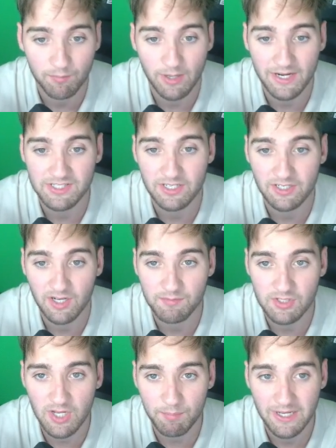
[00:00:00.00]
Price
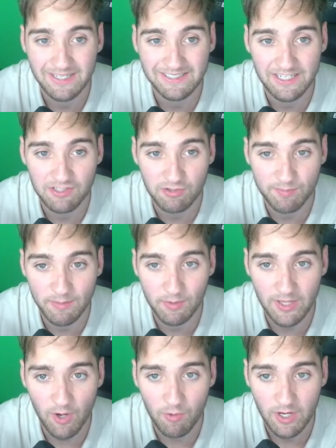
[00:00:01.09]
comes up, takes those
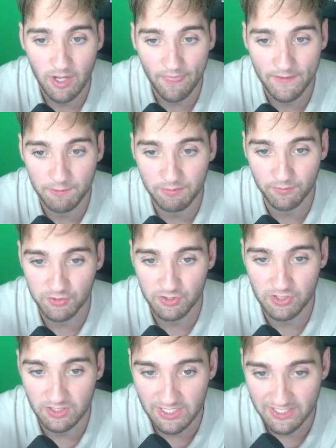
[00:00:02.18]
people out, then
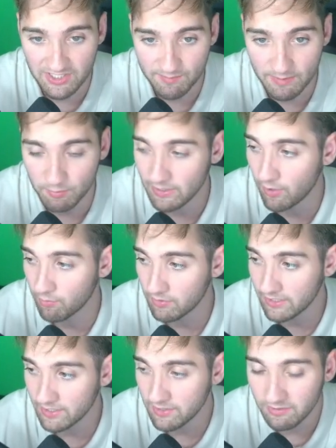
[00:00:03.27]
reverses, takes these people out.
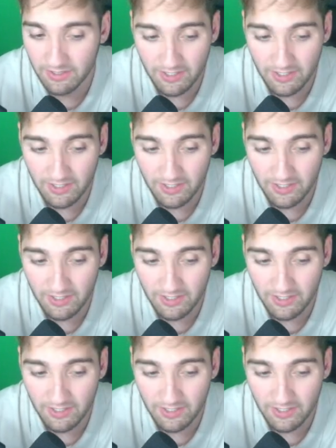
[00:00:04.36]
Get it?